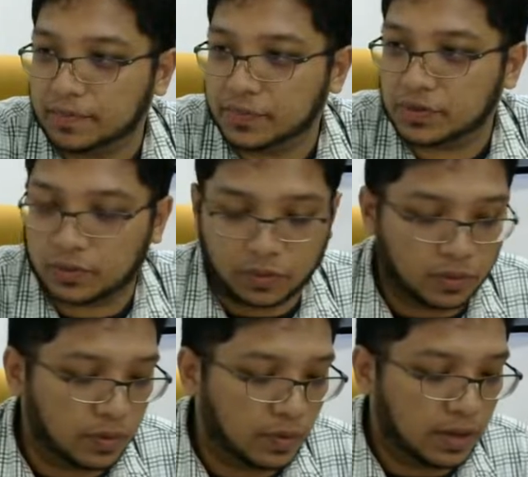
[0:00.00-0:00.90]

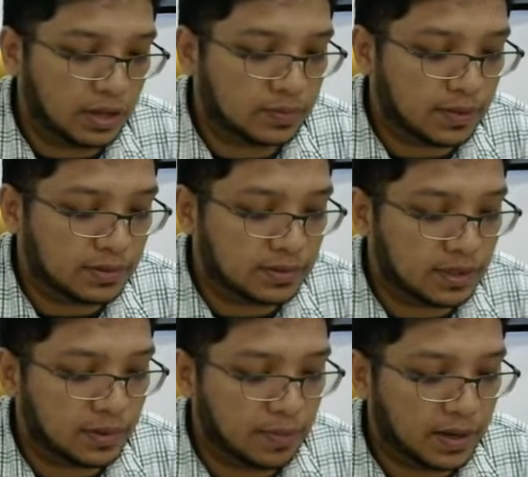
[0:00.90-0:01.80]
So x plus
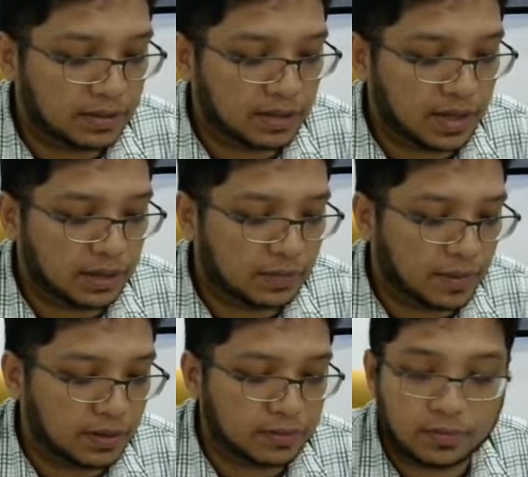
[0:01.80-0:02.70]
z plus x
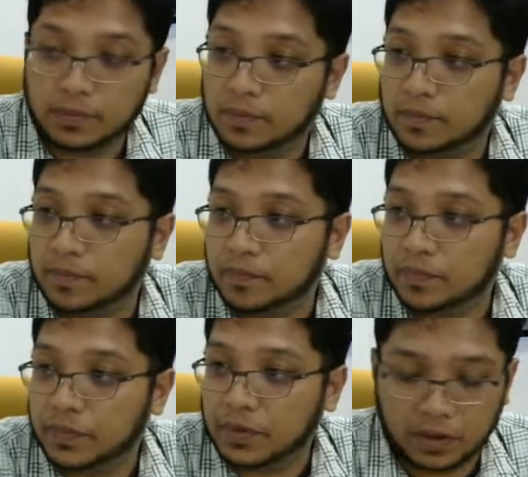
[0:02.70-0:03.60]
plus
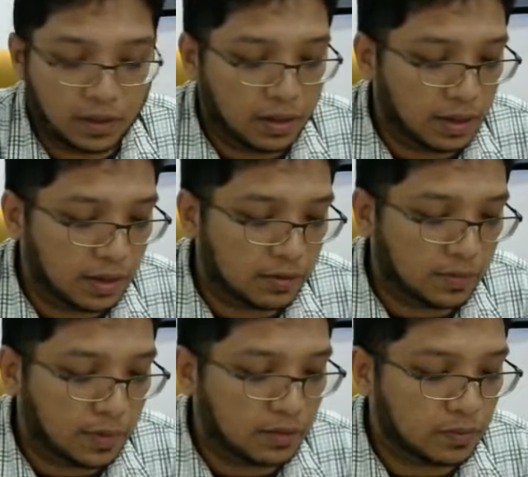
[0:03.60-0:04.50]
s
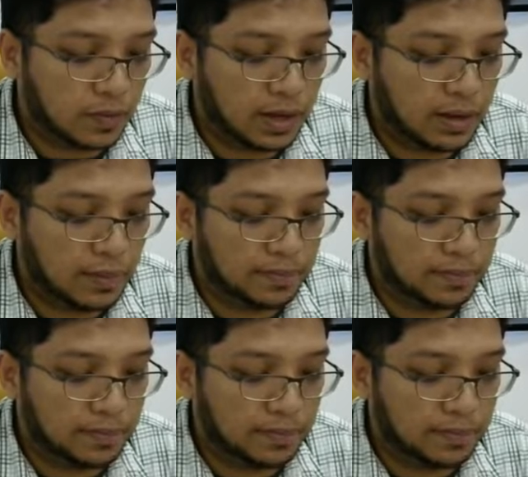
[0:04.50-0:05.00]
plus y.